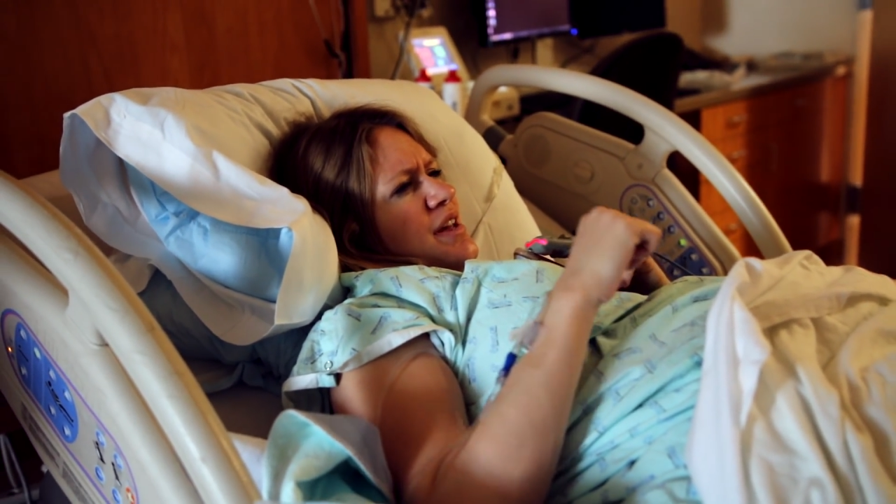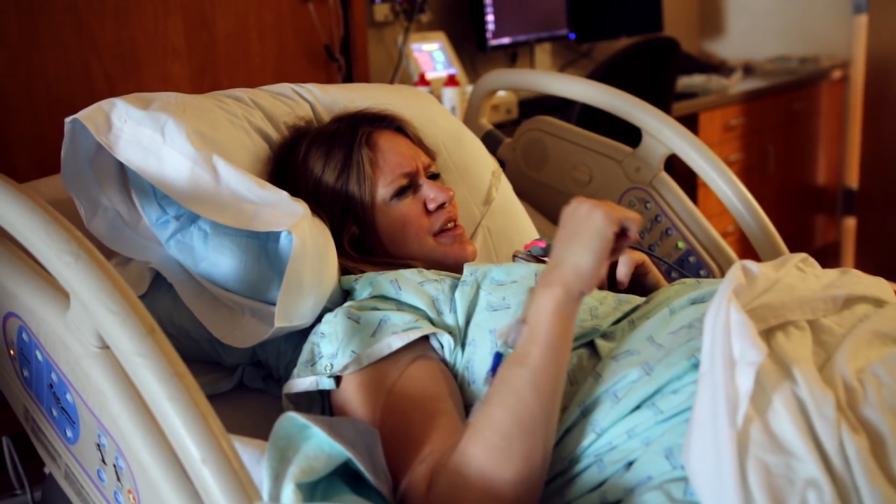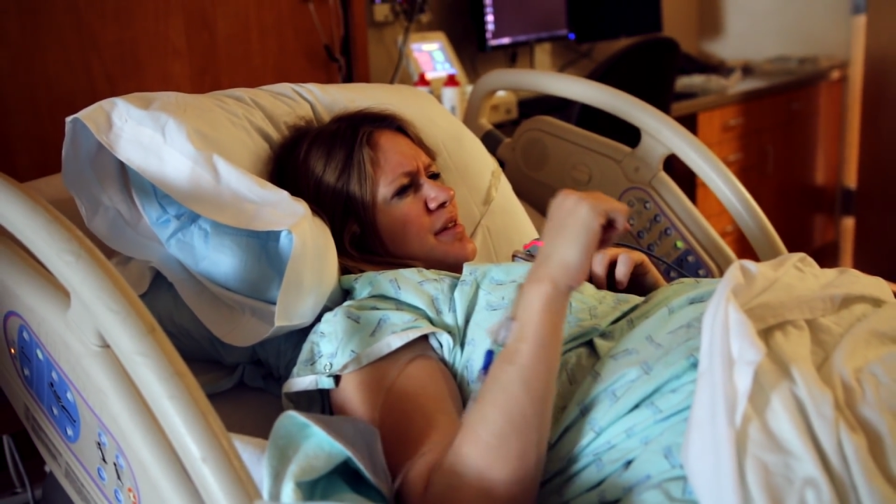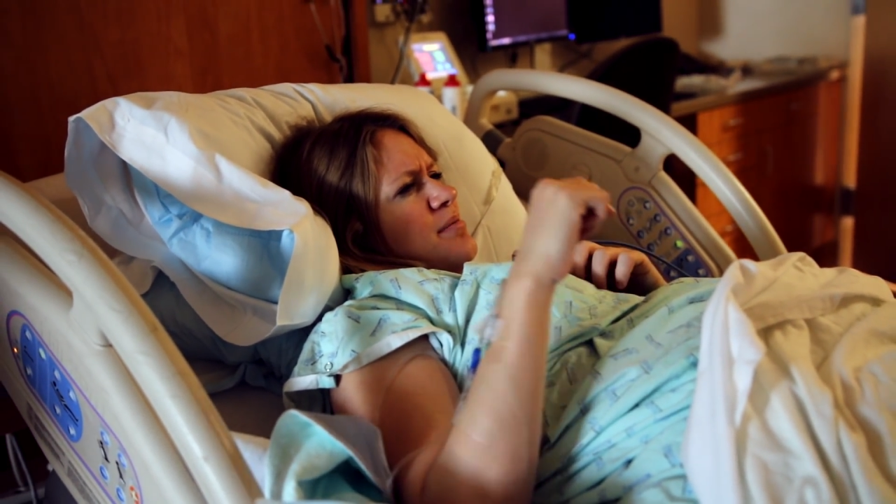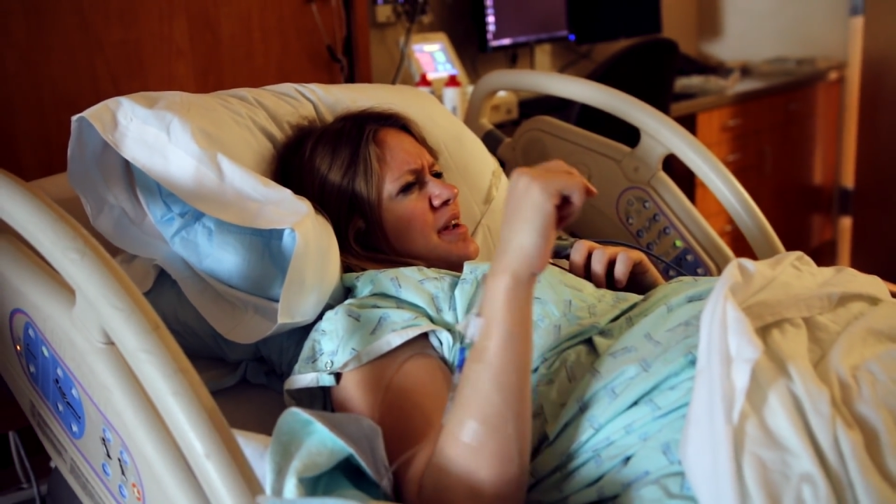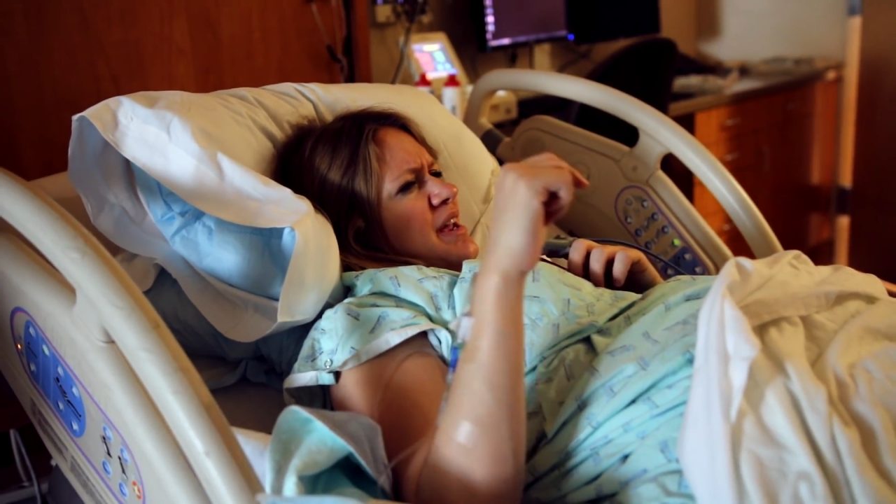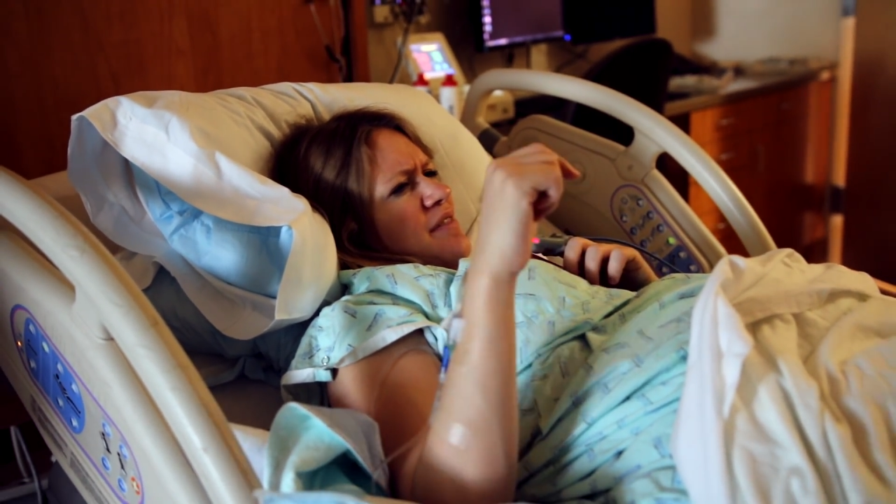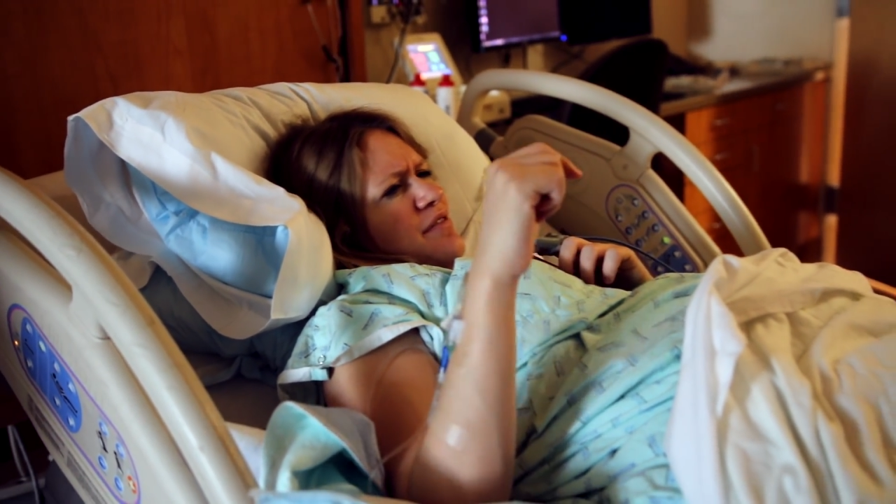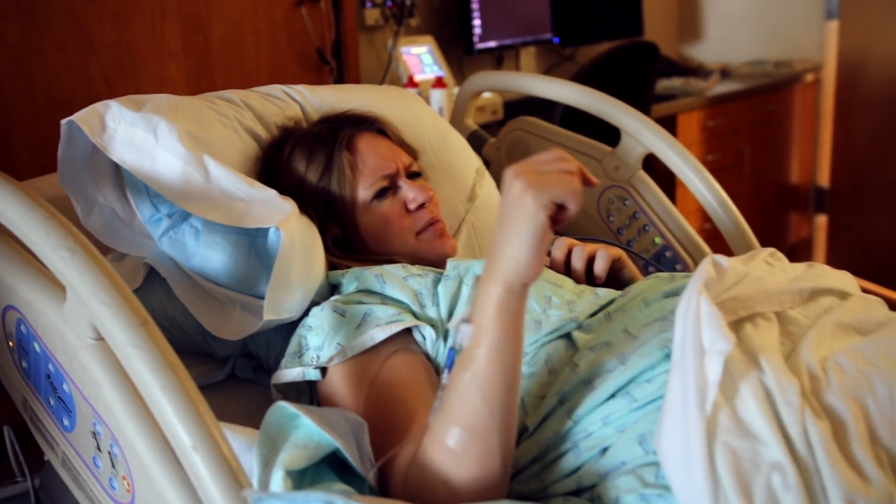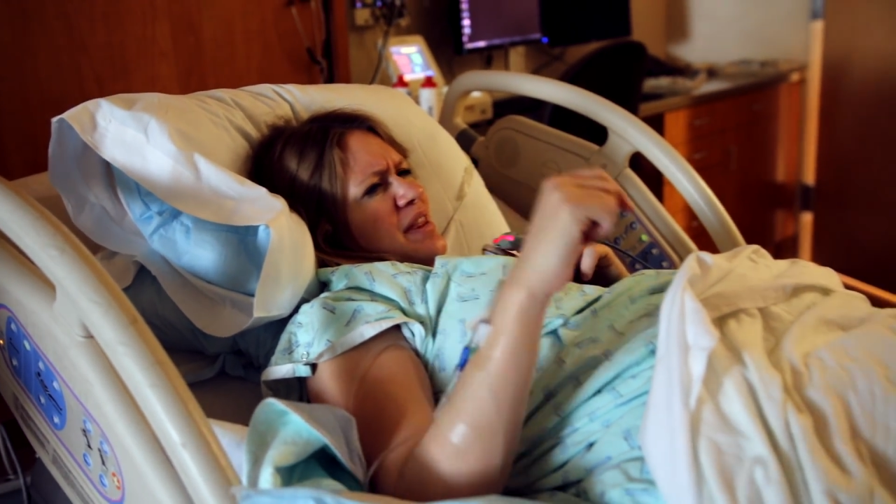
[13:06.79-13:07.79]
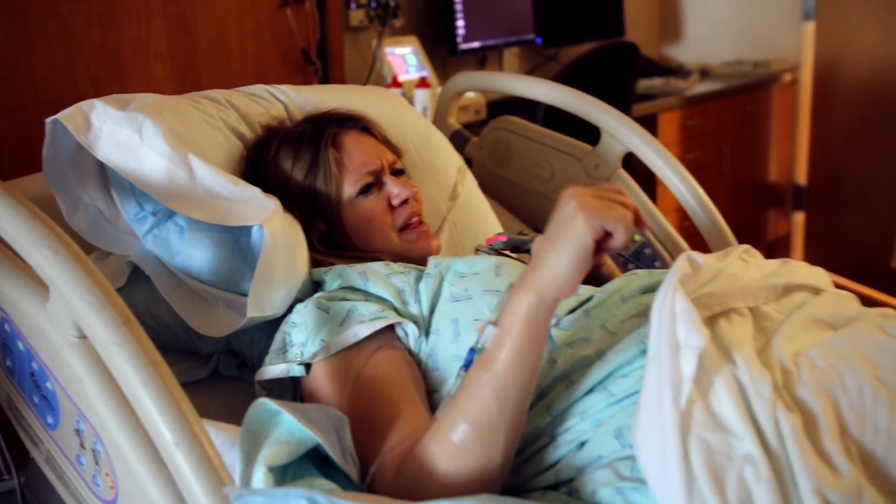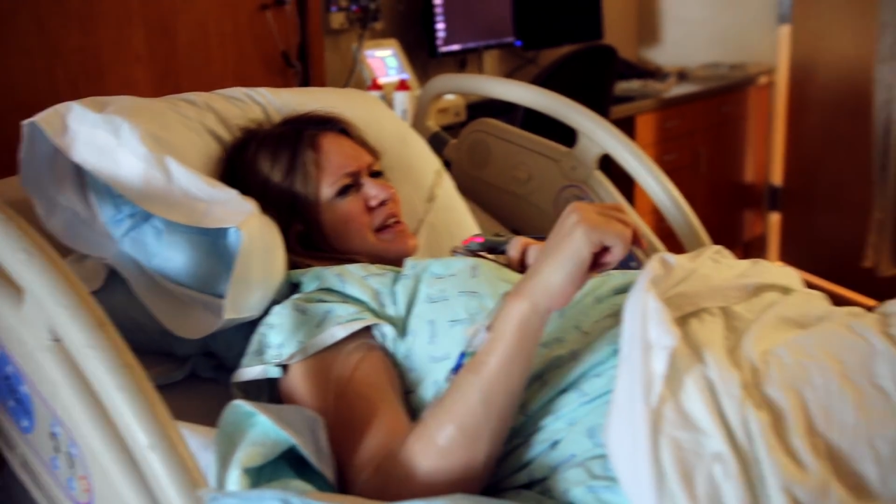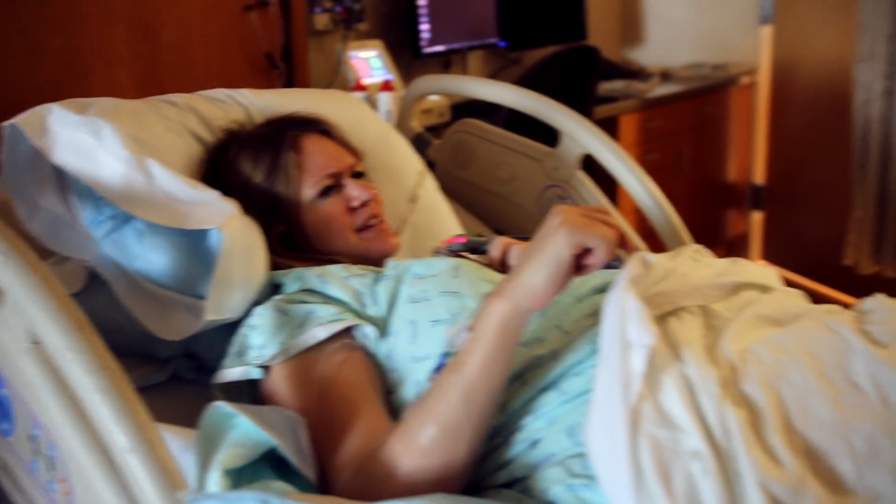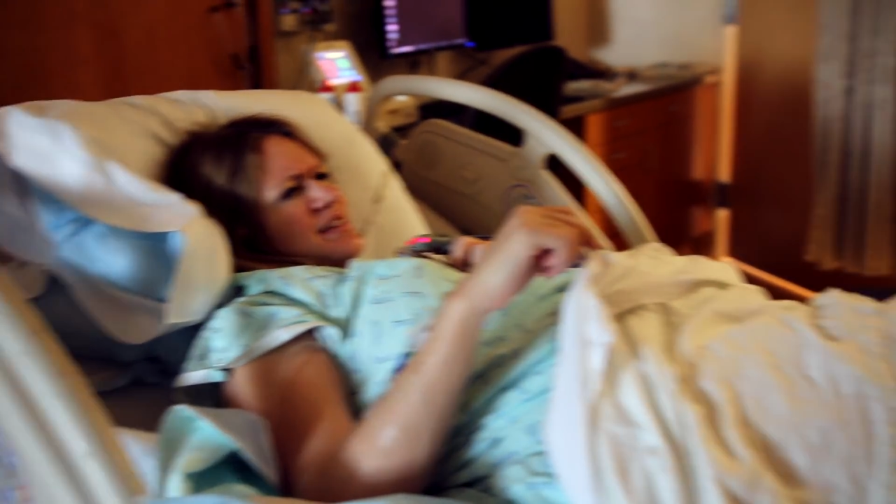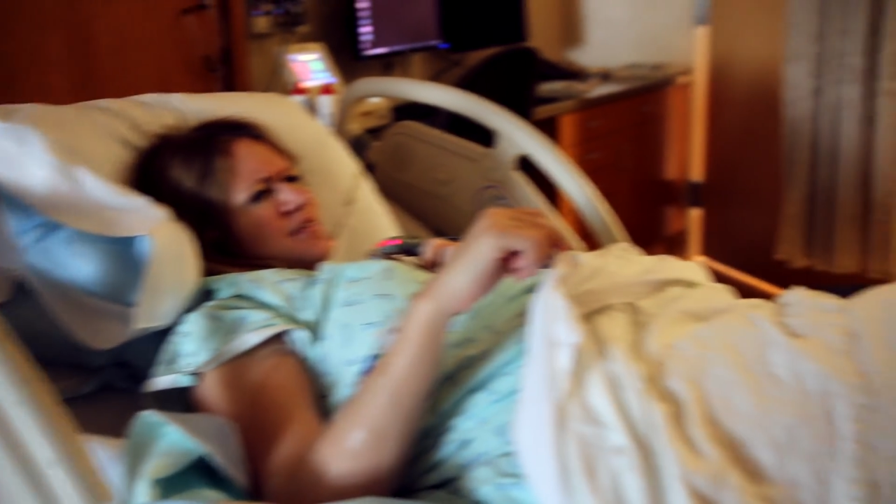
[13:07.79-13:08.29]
and then I can't feel my legs,